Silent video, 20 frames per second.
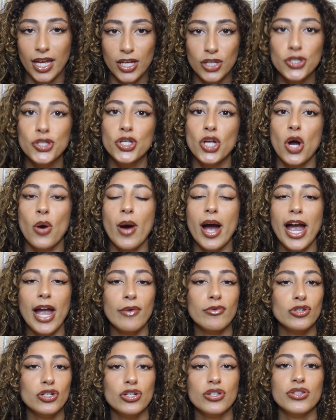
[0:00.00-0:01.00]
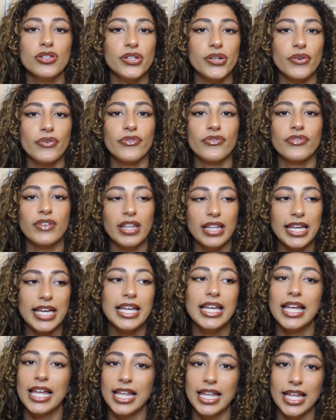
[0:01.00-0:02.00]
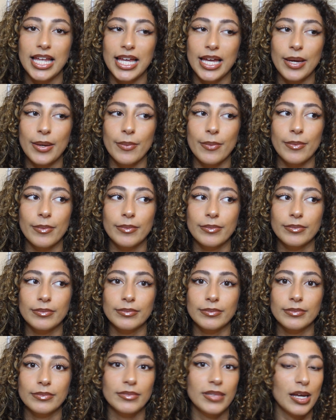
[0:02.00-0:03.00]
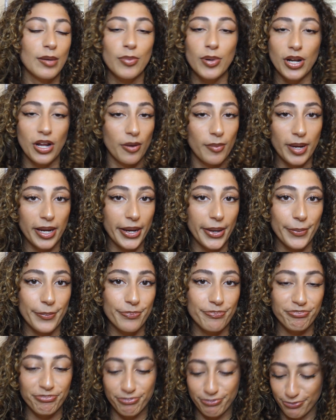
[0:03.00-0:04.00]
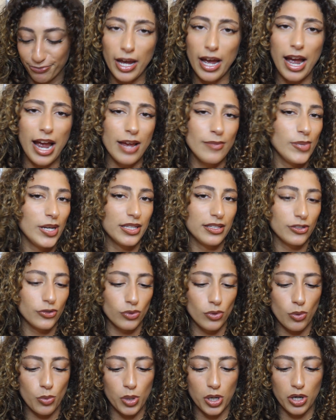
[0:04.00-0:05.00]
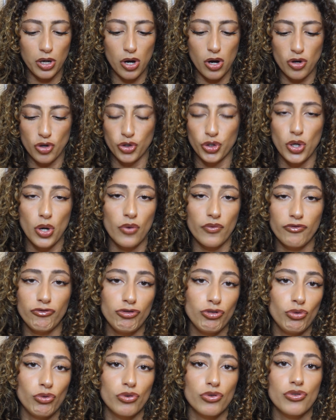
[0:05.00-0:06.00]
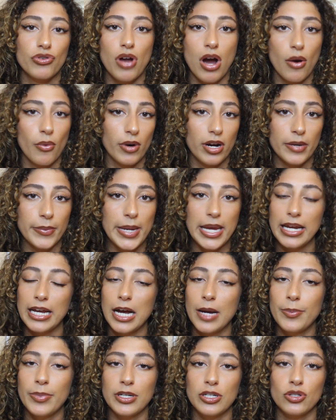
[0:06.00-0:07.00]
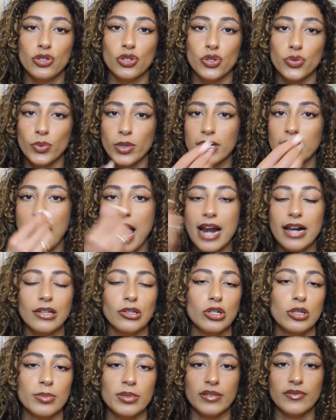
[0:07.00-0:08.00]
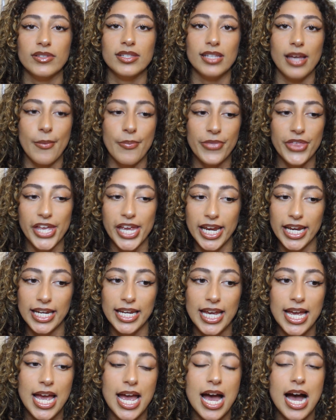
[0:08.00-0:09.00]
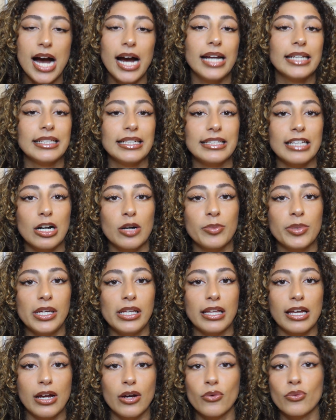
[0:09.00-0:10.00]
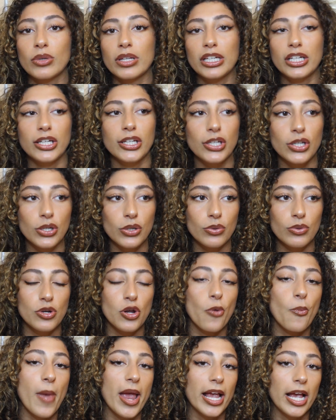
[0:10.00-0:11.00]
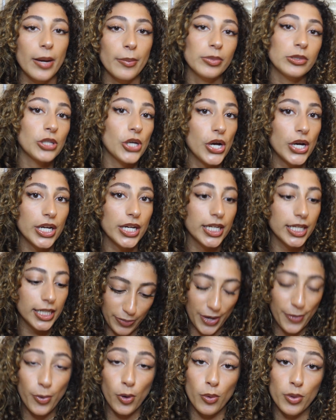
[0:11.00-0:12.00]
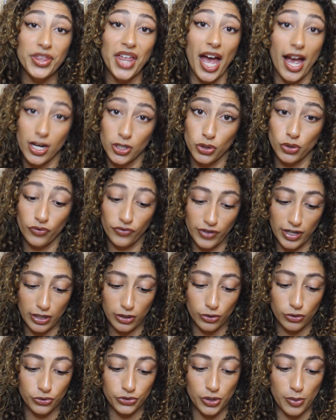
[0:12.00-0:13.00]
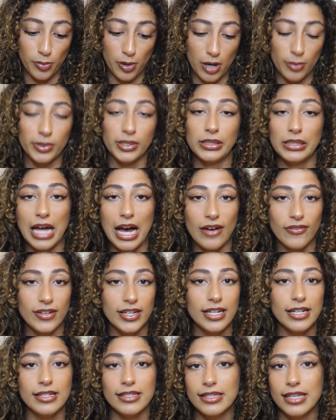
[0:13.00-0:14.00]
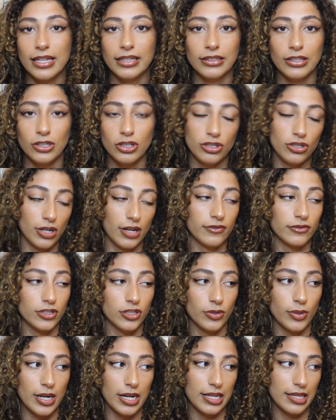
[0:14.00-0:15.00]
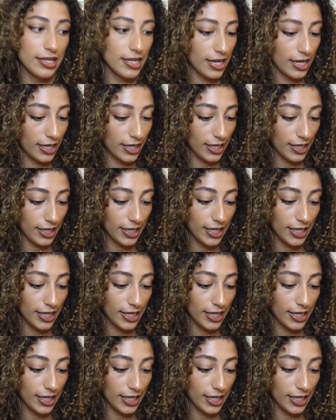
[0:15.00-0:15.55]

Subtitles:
So I was just feeling like putting on makeup. I bet this will work also if you are not wearing makeup and you just want to add a little bit of something. I think that'll be like a really cute no makeup look. People with actual freckles are probably laughing because they literally don't have to do anything.